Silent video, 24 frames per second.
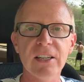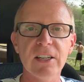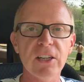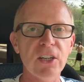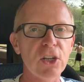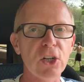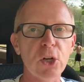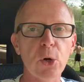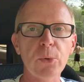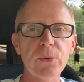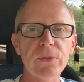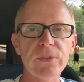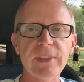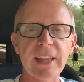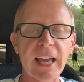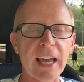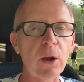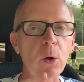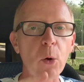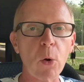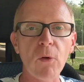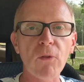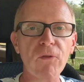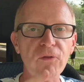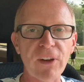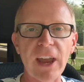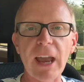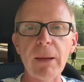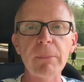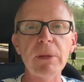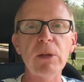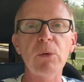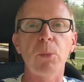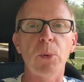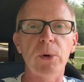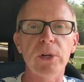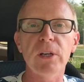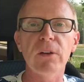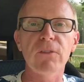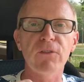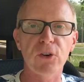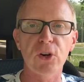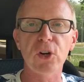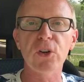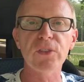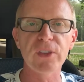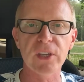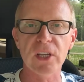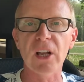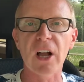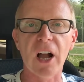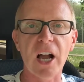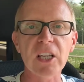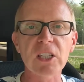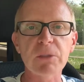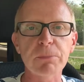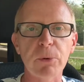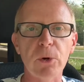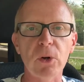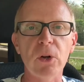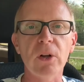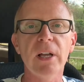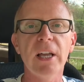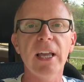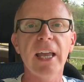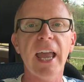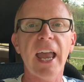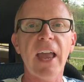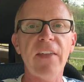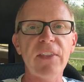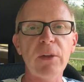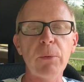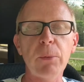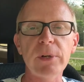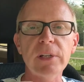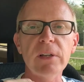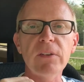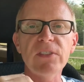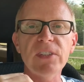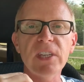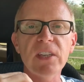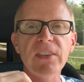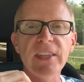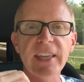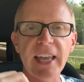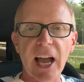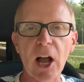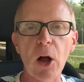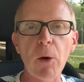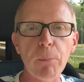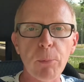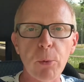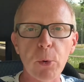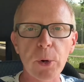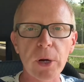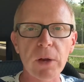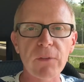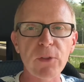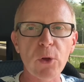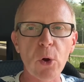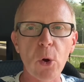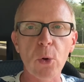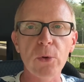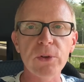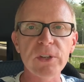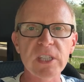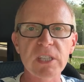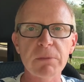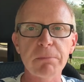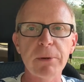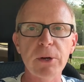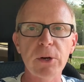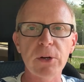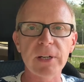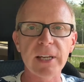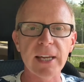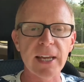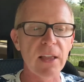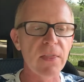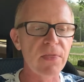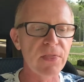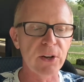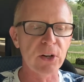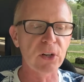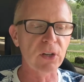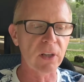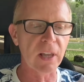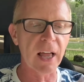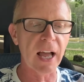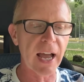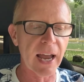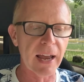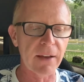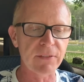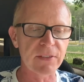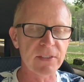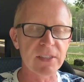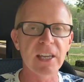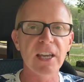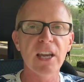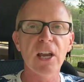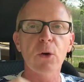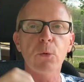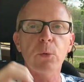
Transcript: that whole family wouldn't have heard the gospel, and they wouldn't have seen the outpouring of the Holy Spirit in their lives.